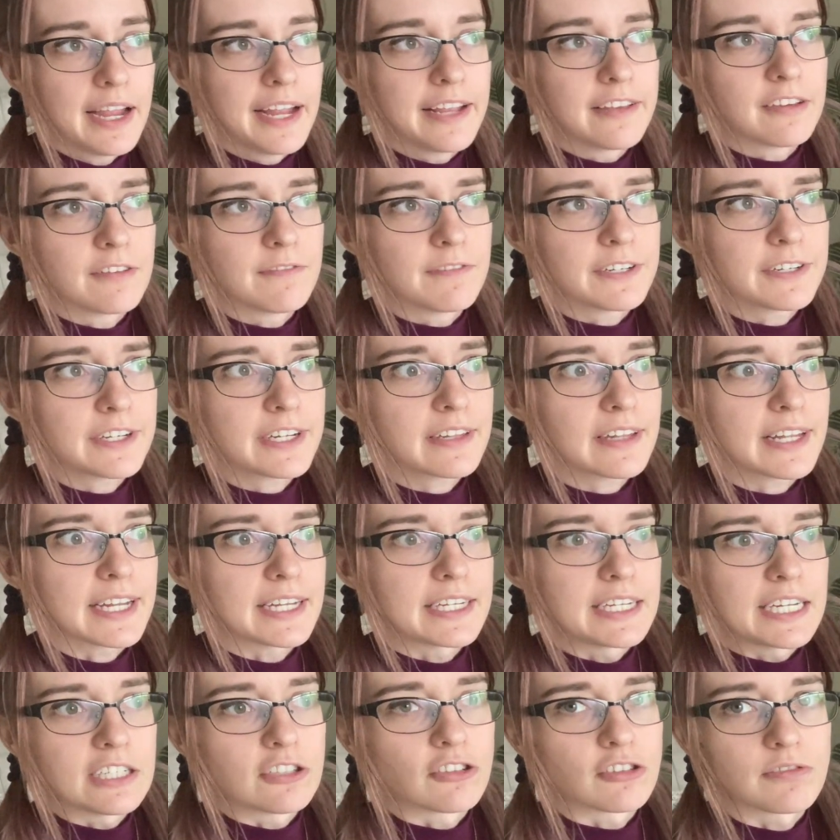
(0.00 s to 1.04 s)
It's a very like
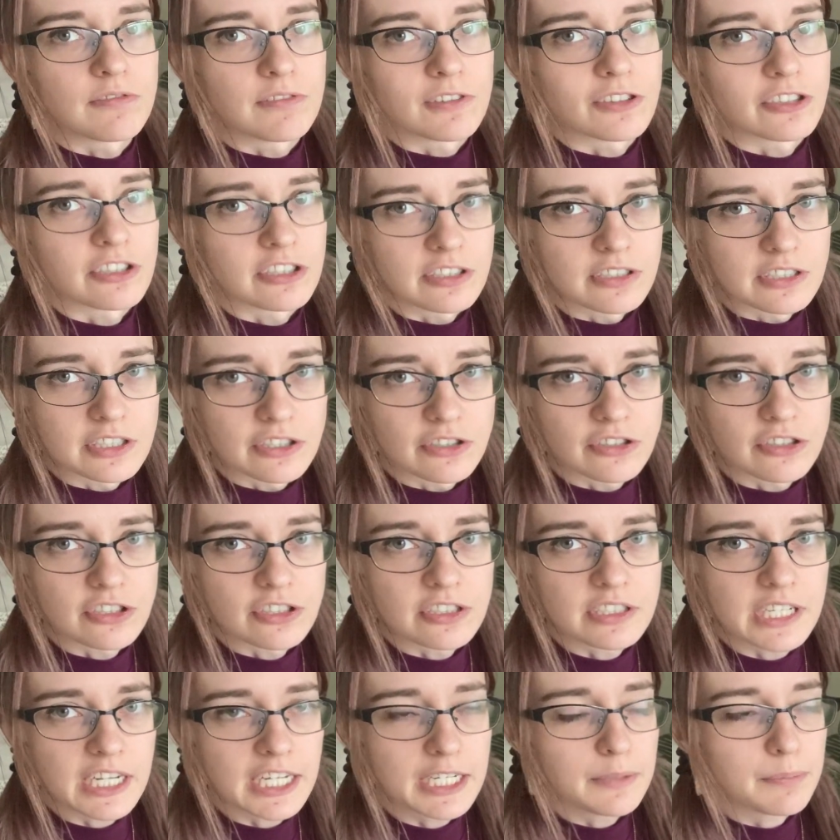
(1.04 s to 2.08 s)
nature versus nurture
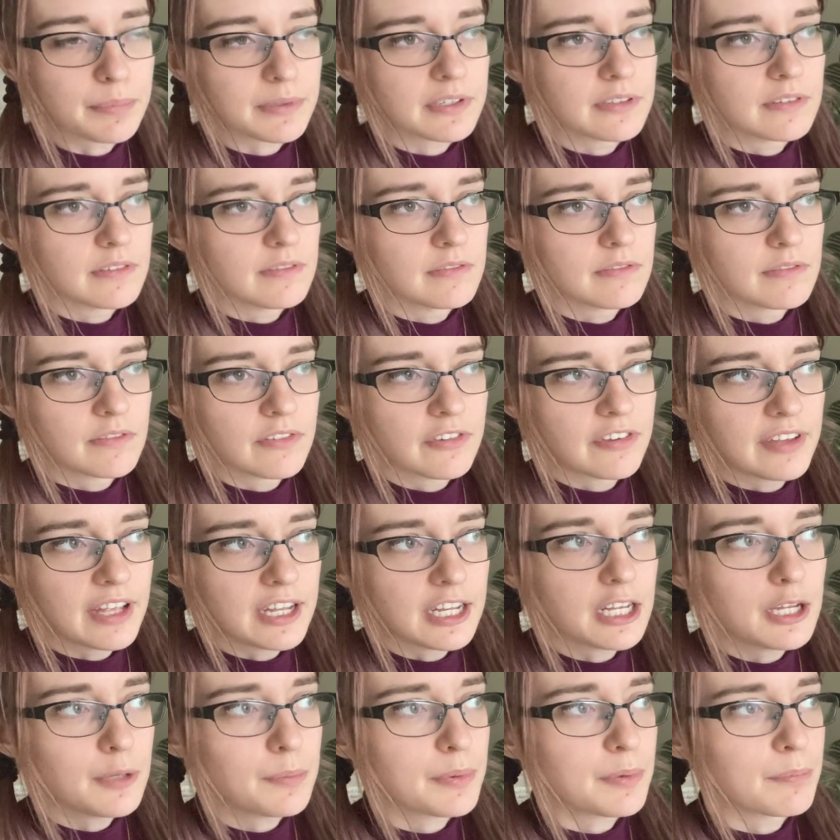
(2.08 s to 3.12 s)
type
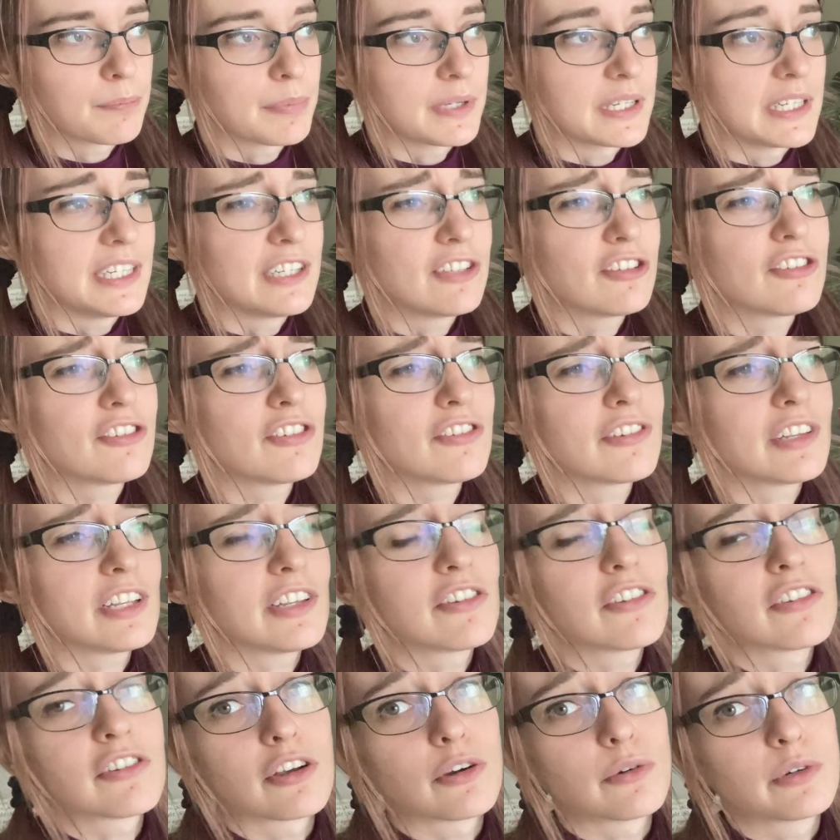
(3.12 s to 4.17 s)
setup, but it's
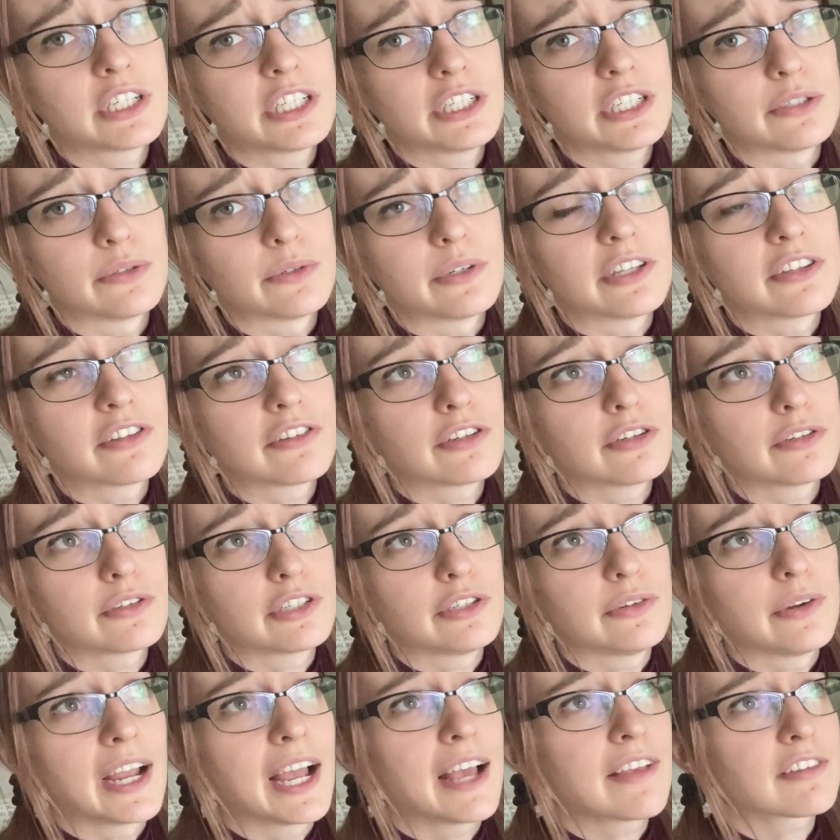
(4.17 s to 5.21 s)
so cute.
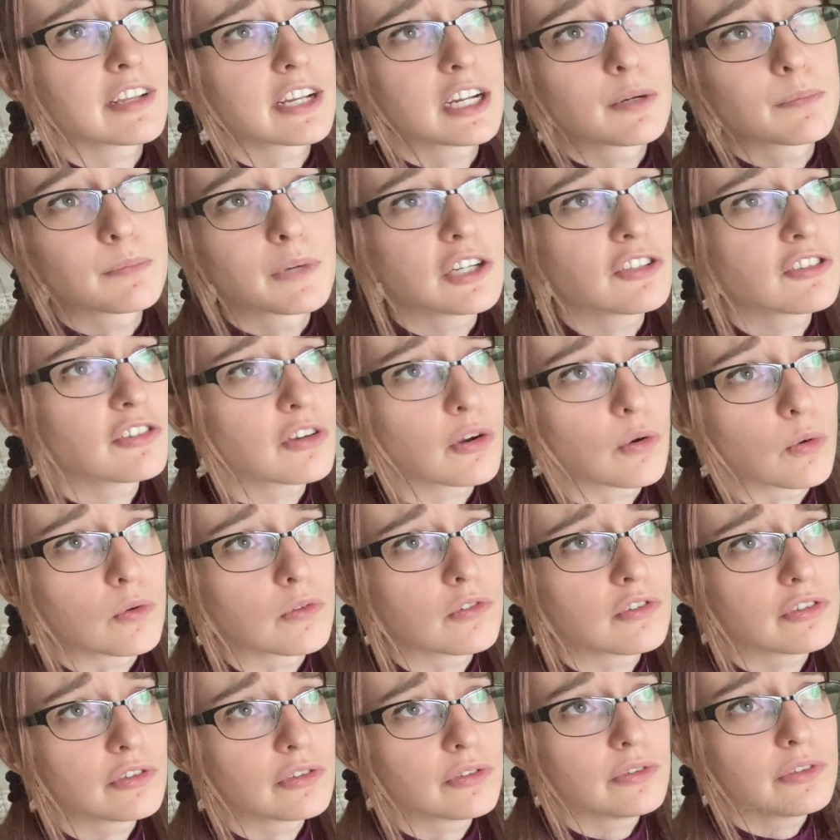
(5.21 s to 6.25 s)
It has a curmudgeon
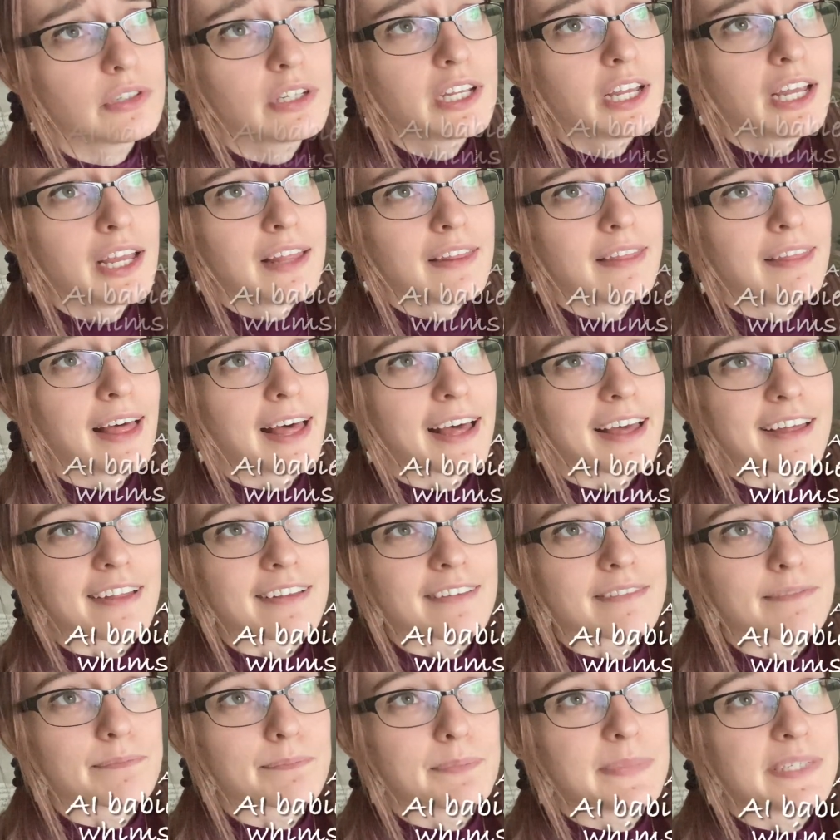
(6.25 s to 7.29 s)
old dude
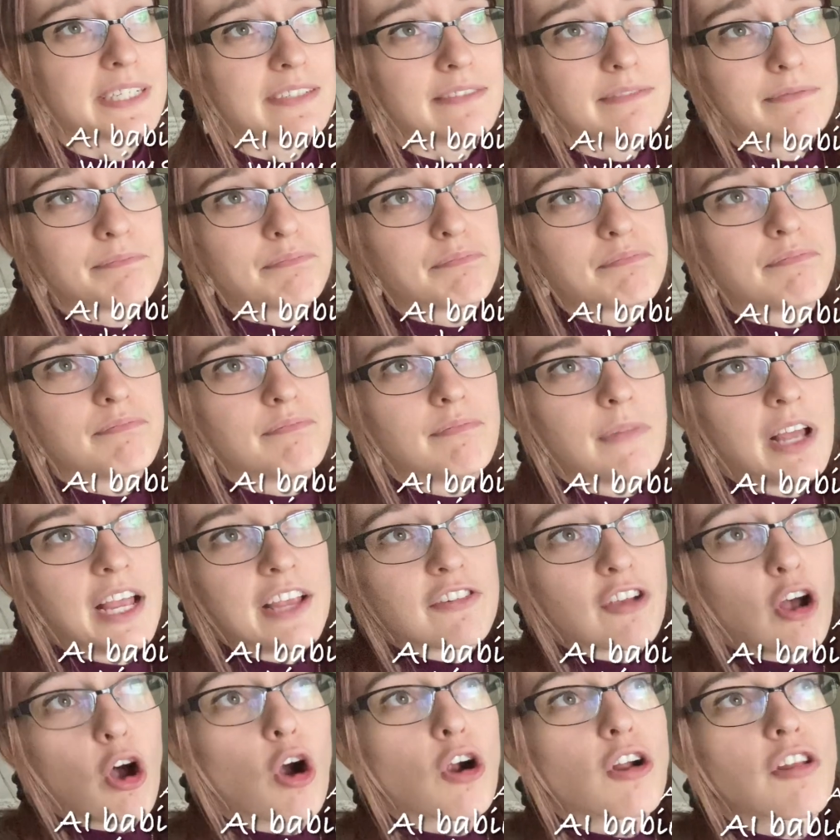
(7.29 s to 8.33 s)
that
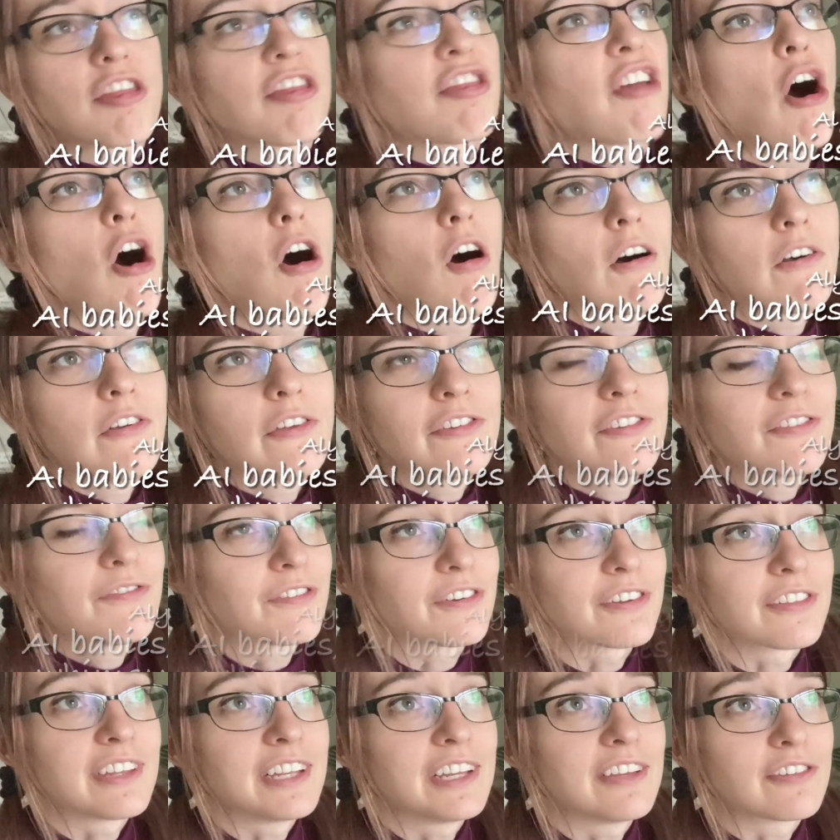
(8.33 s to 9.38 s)
his heart thaws
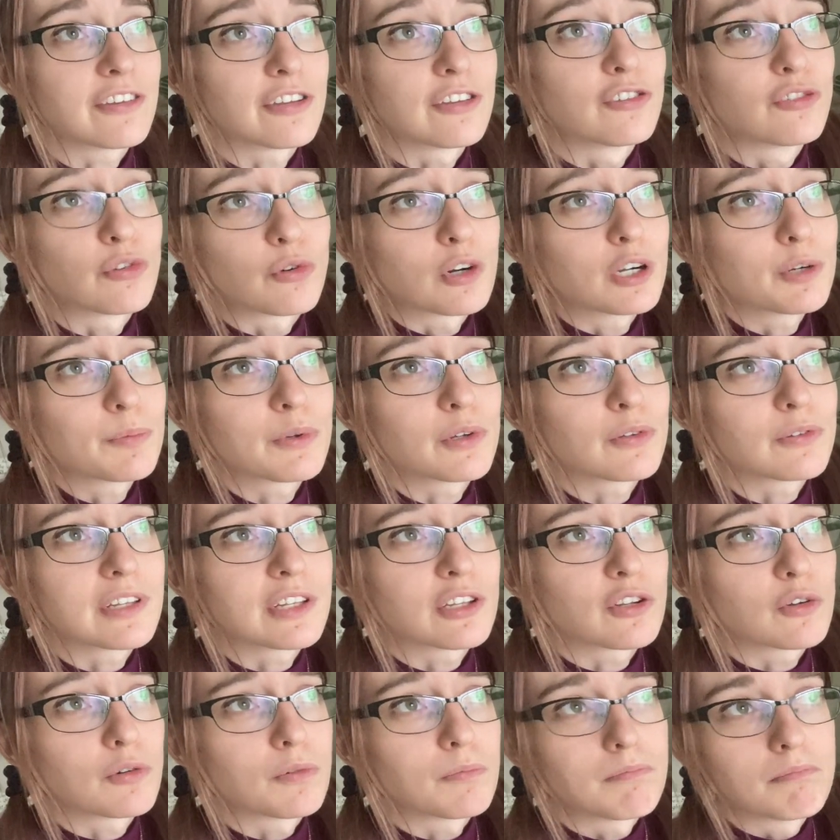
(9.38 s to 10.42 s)
for these adorable
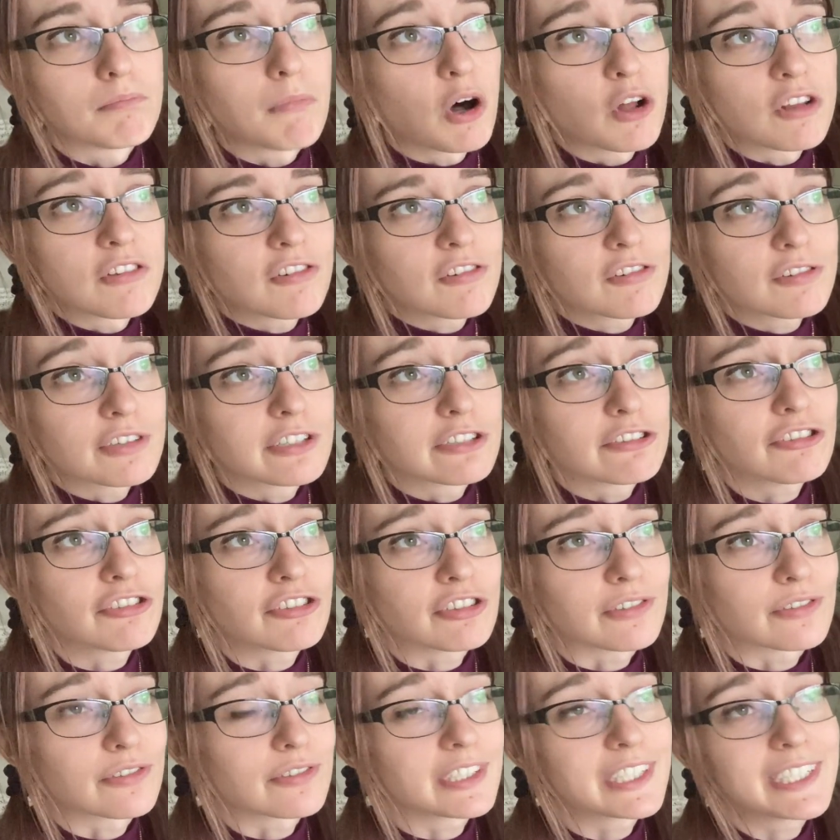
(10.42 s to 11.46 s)
little monstrous
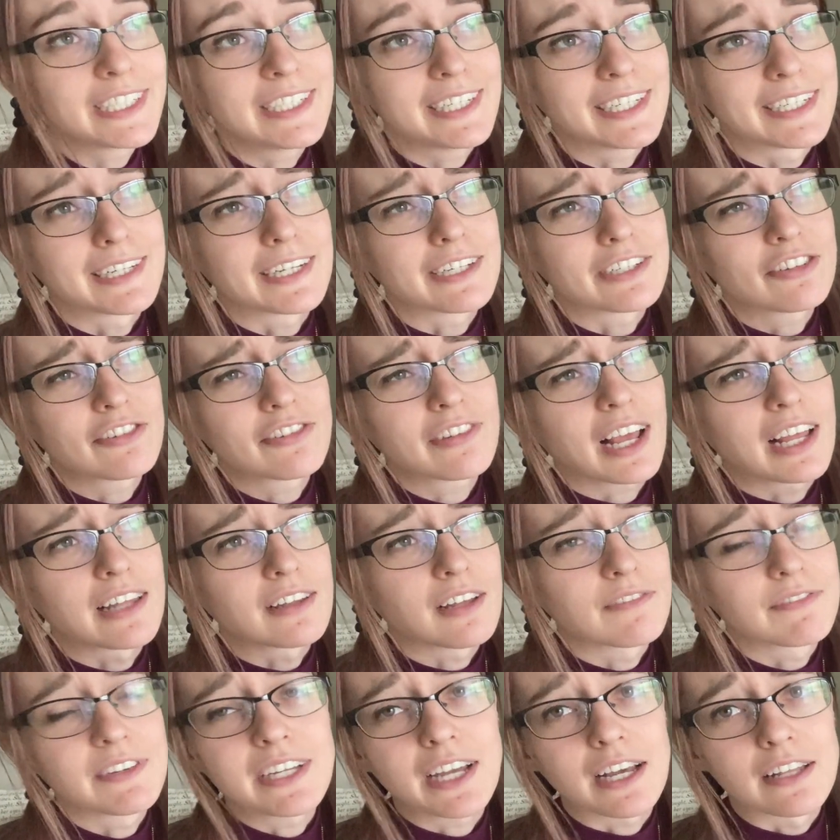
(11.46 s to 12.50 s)
children, and I
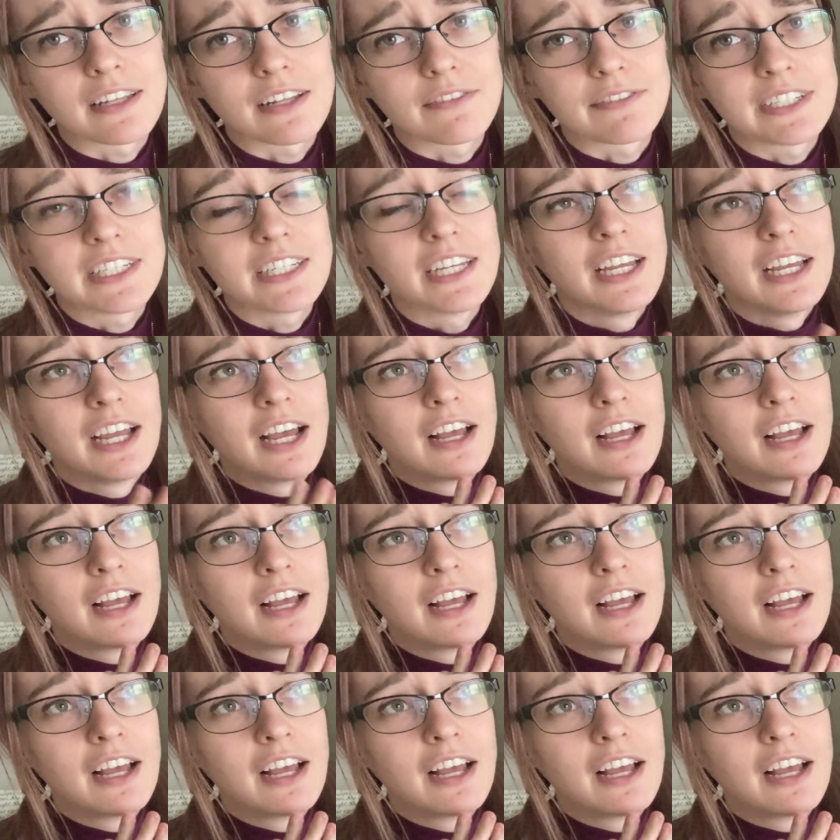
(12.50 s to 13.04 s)
love it.